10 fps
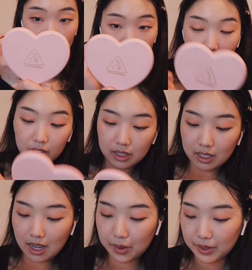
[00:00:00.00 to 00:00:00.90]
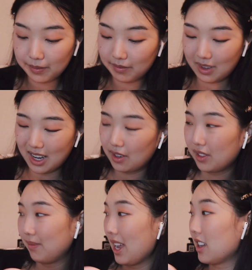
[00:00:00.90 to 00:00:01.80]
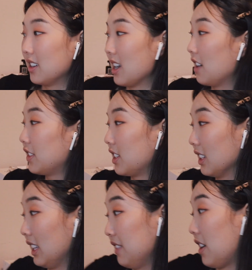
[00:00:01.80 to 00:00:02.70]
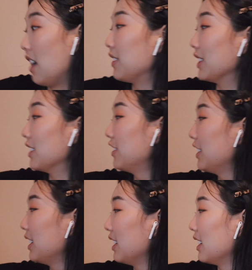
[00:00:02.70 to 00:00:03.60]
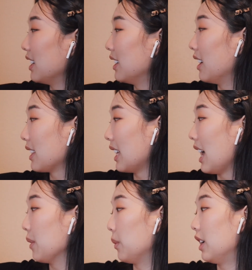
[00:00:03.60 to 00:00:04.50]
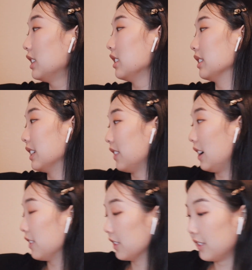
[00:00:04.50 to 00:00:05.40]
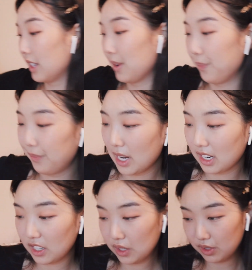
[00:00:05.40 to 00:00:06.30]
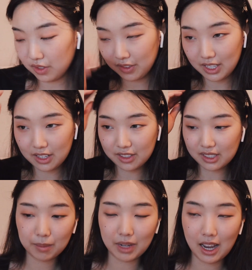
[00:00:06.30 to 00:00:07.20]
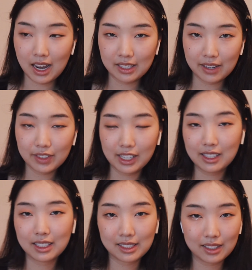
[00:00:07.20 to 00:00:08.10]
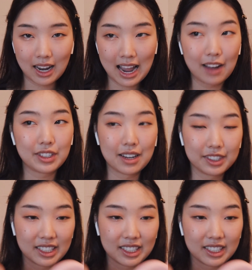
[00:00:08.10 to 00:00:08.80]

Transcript: But I don't think I don't make enough to live off of. Not that I want to live off of making YouTube videos, but I have to have a